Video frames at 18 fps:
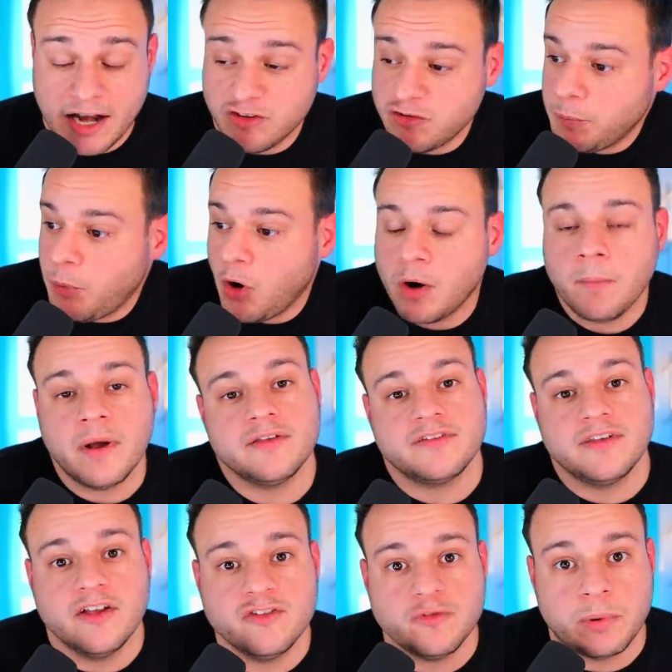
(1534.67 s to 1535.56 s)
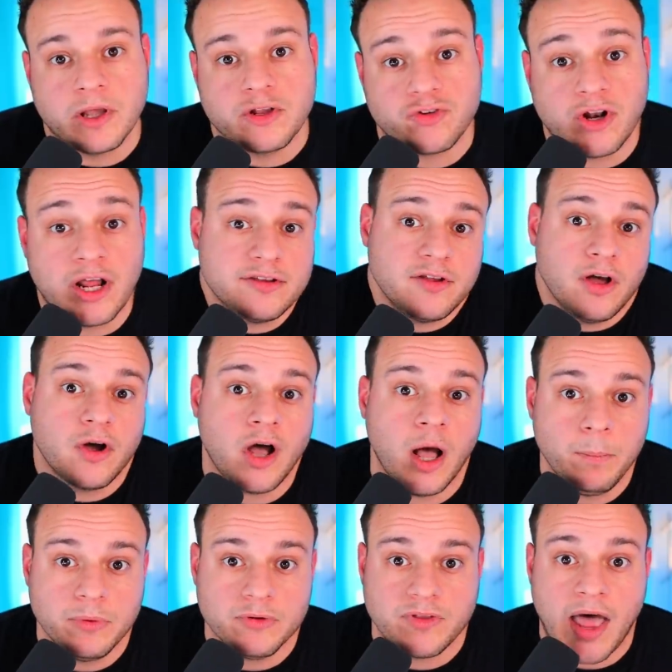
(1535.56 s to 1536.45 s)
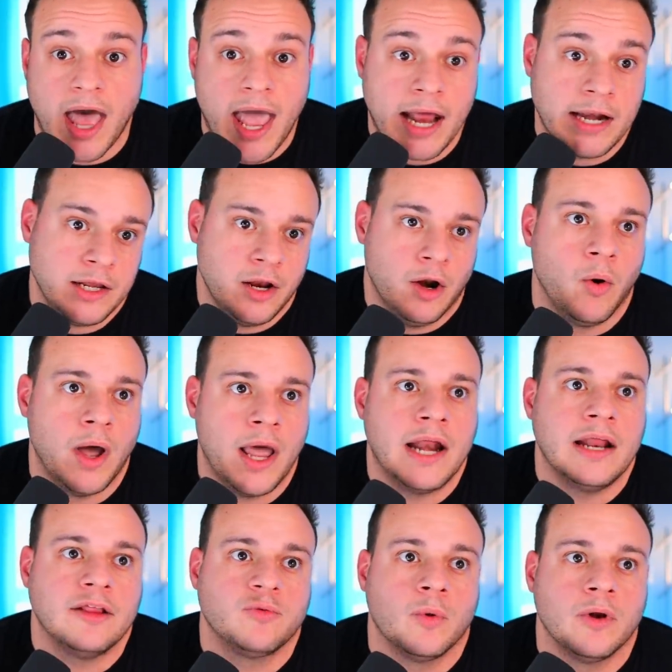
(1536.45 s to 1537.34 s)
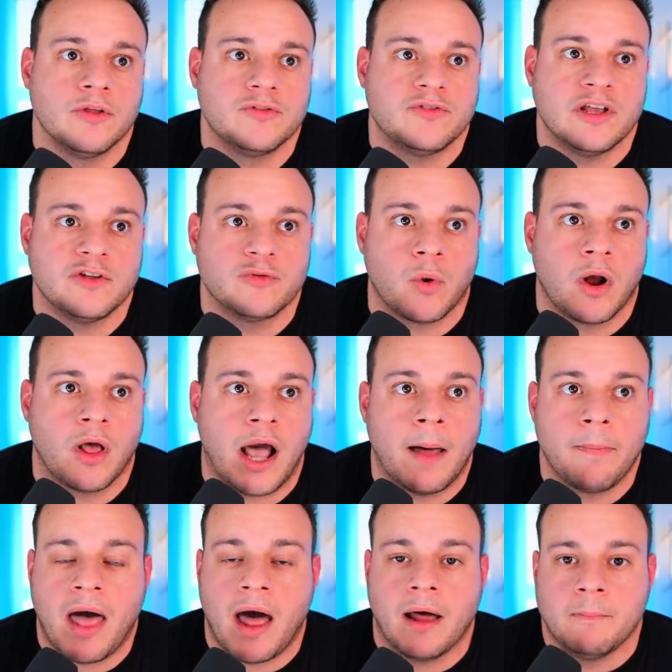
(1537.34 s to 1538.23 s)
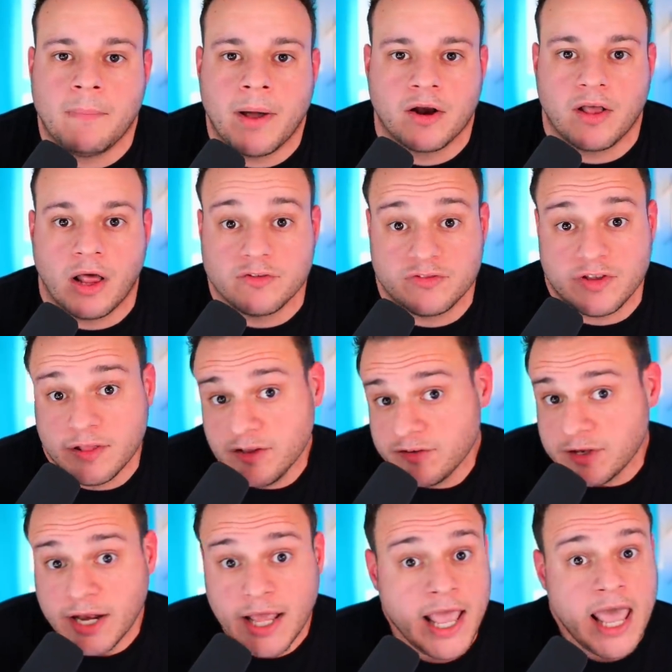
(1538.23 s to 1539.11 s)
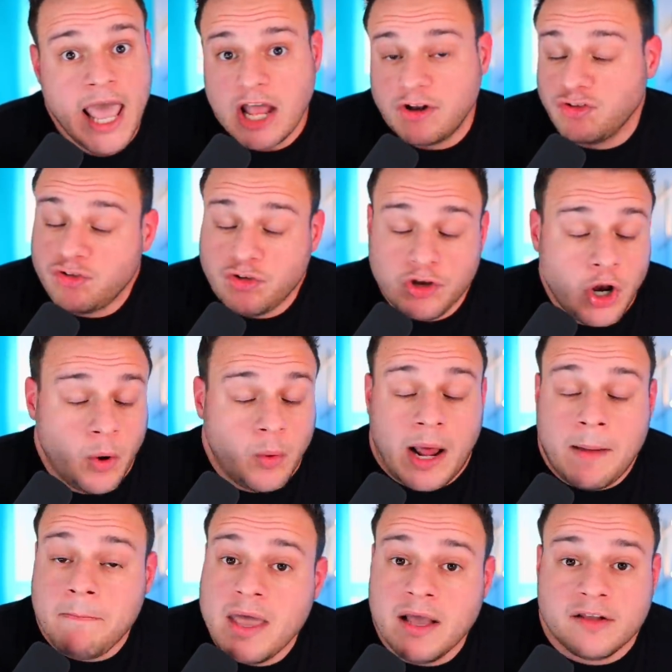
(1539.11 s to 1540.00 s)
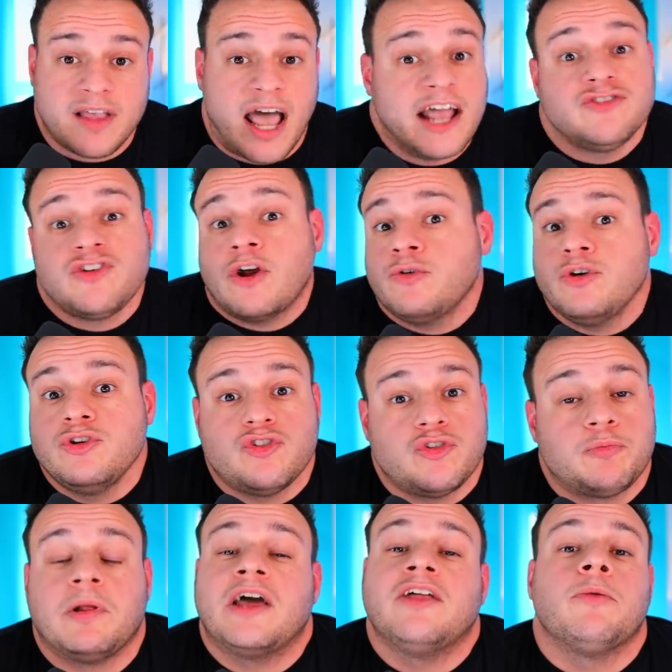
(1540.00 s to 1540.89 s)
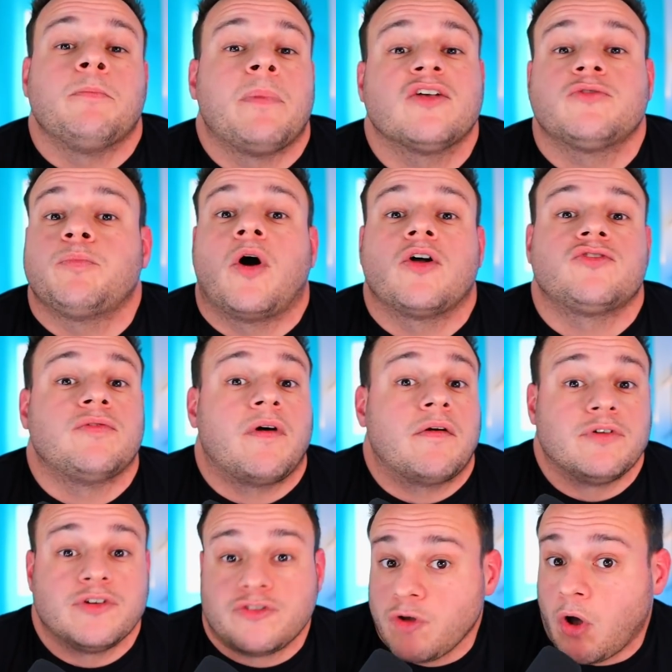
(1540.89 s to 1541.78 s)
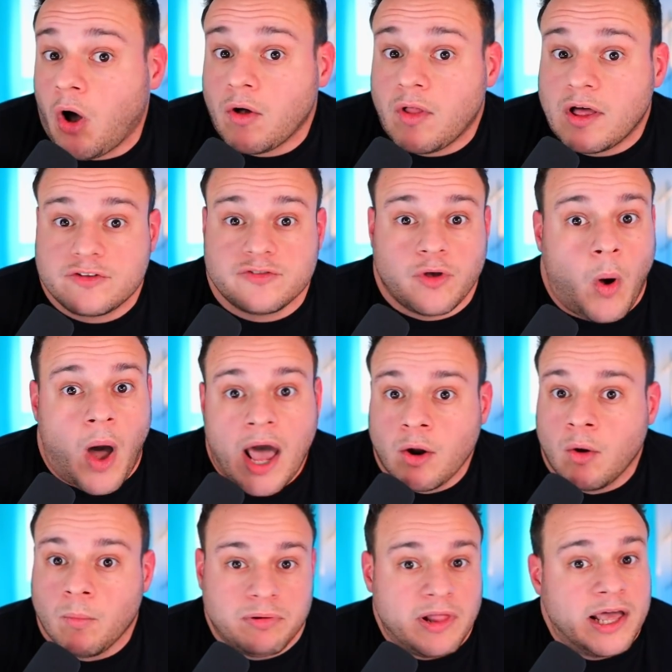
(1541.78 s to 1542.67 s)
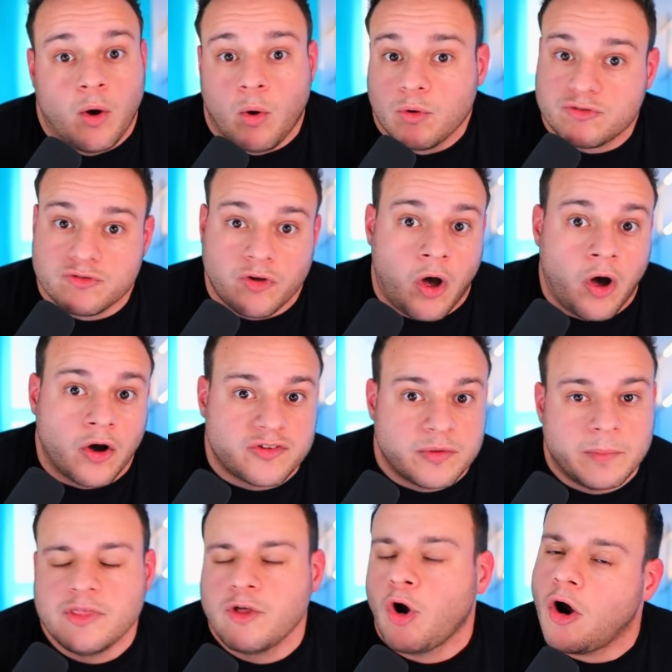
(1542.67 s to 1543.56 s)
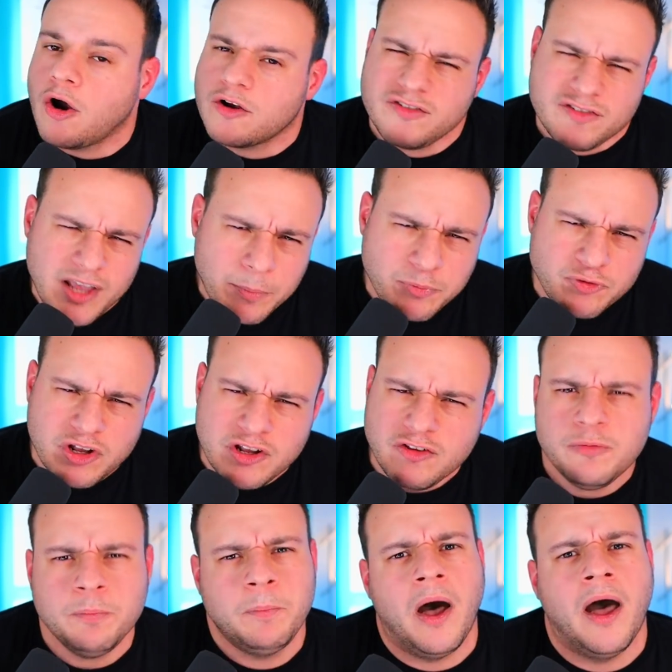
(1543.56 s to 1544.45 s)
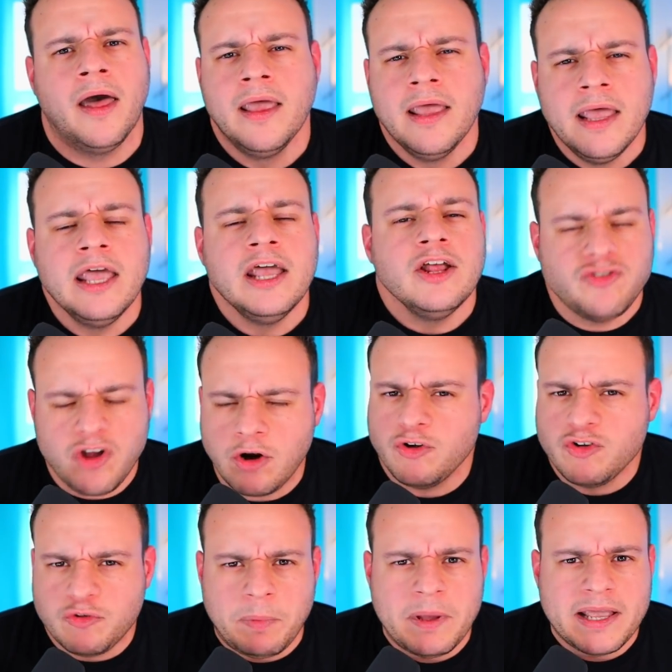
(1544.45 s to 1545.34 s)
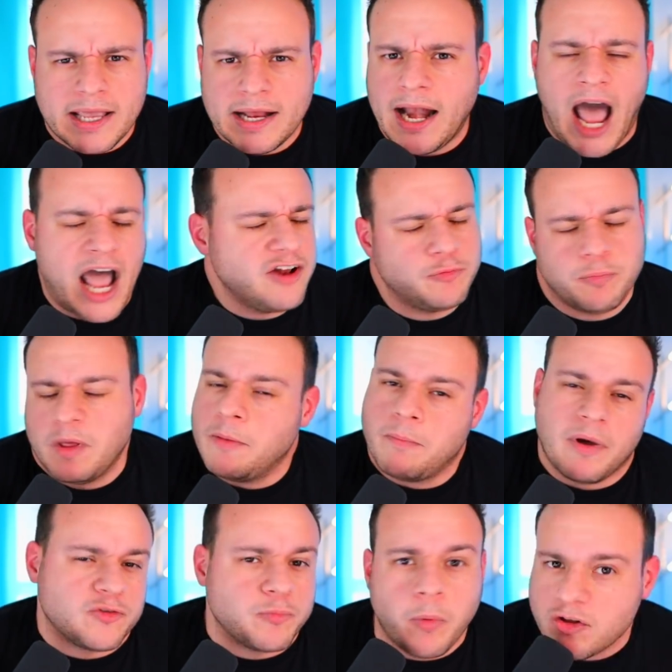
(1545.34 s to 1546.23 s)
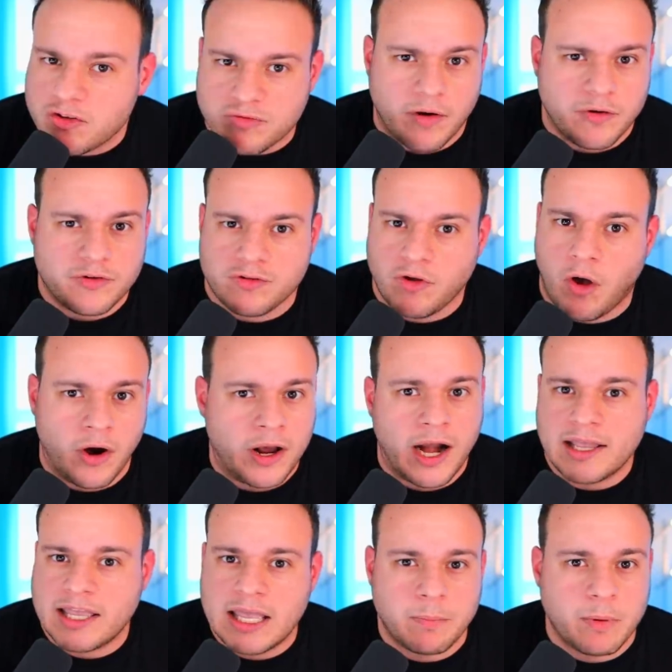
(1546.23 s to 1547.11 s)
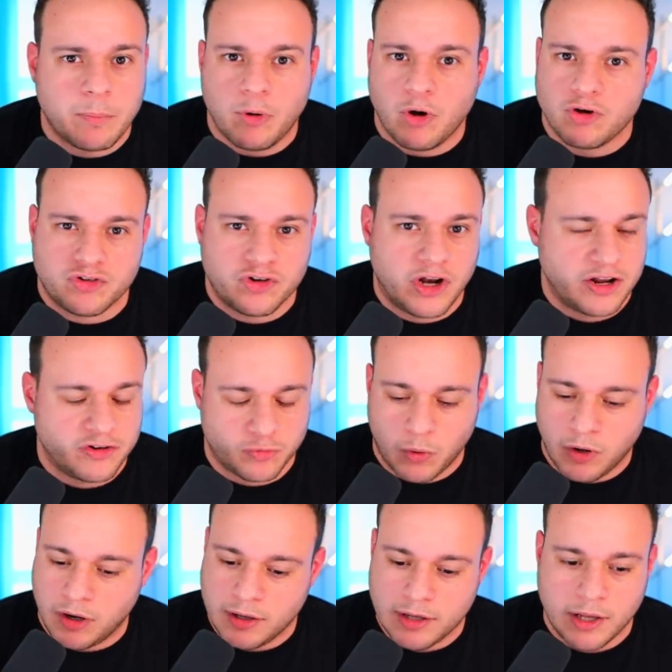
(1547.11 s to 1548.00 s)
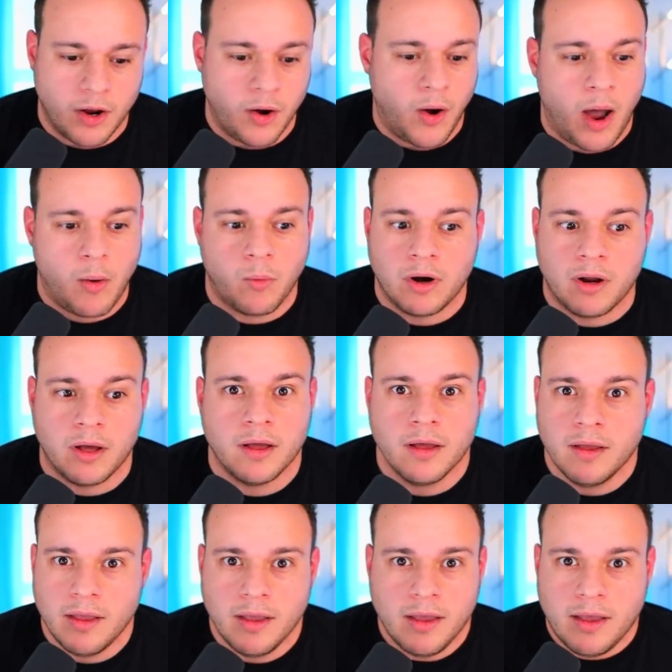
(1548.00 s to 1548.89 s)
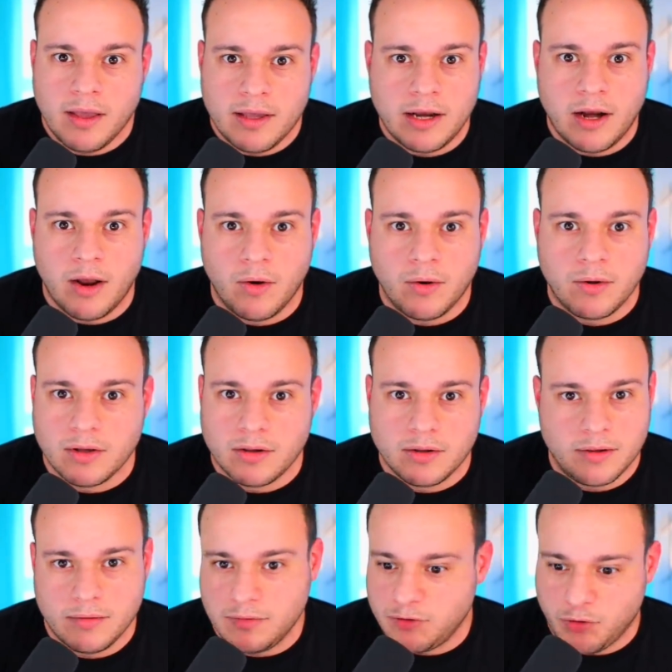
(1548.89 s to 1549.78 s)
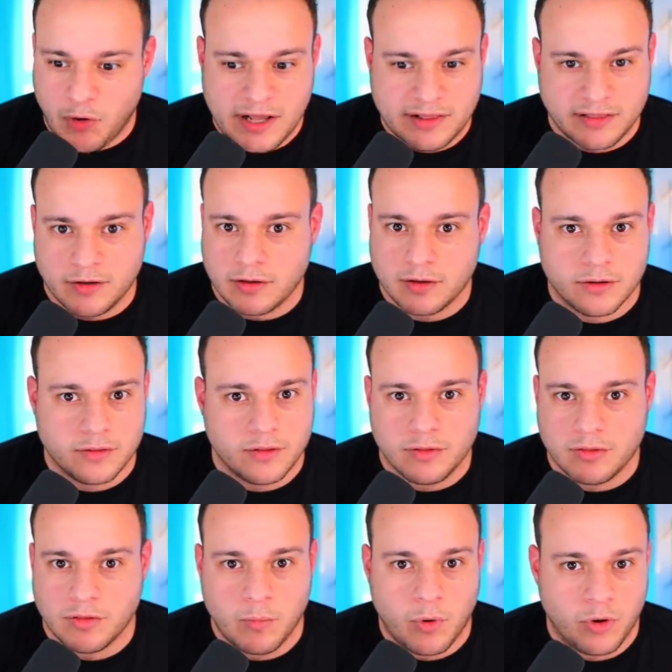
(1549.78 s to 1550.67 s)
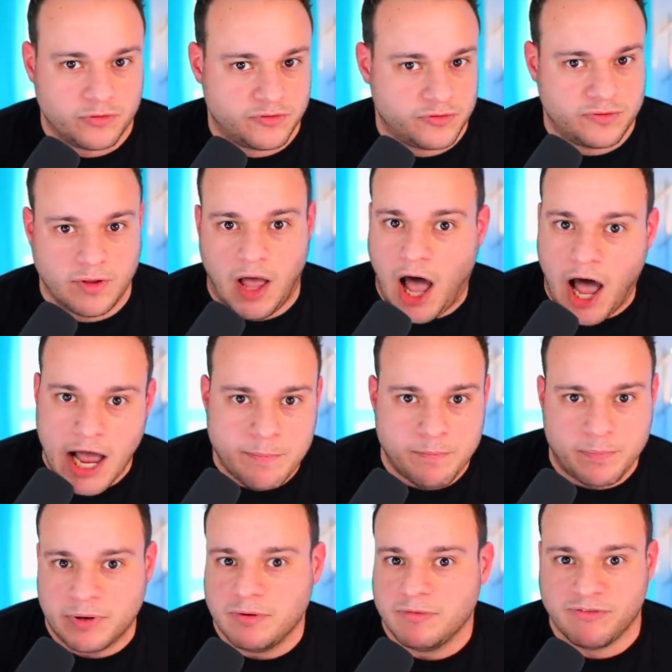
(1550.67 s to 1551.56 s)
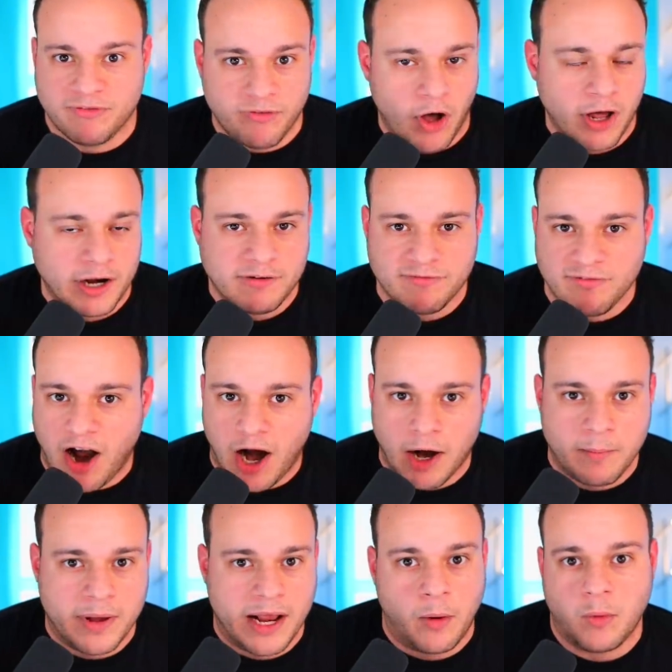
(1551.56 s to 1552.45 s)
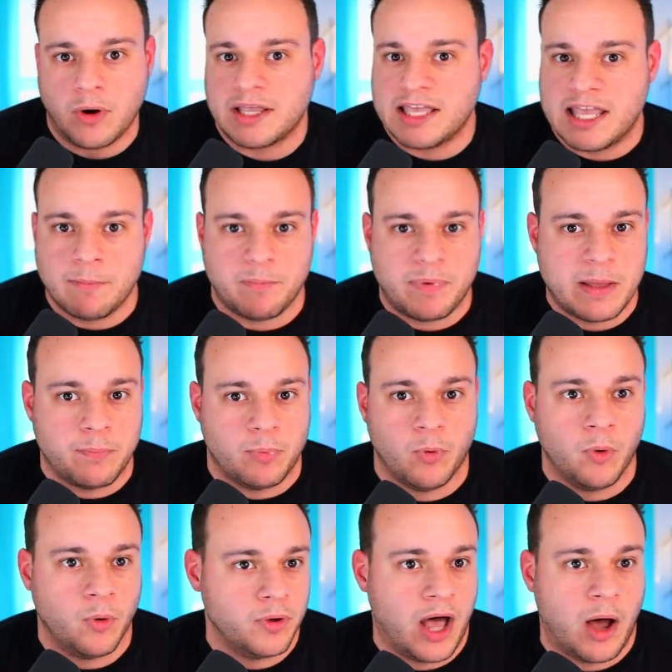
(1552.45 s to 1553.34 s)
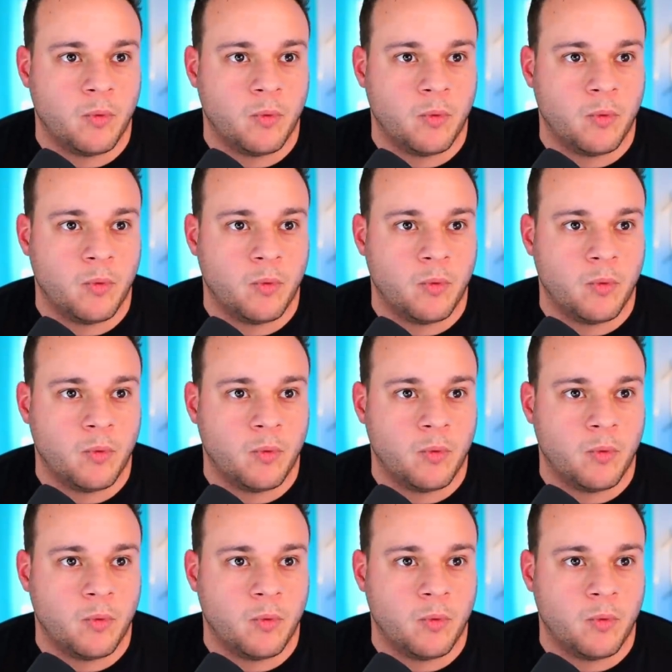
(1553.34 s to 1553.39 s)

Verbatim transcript: And it's a part of my sales pitch. And I tell couples that. And you know, and it's one of those things where like I'm not embarrassed. I'll say, listen, and just so you know, when I mix, I generally just play the best parts of every song. Like, so I don't play whole songs. I mean, there are exceptions, but generally speaking, I just play the best parts of every song and I keep it pushing. I just want to, you know, I want to, you know, create the, the the most hype and fun environment. I want to keep people.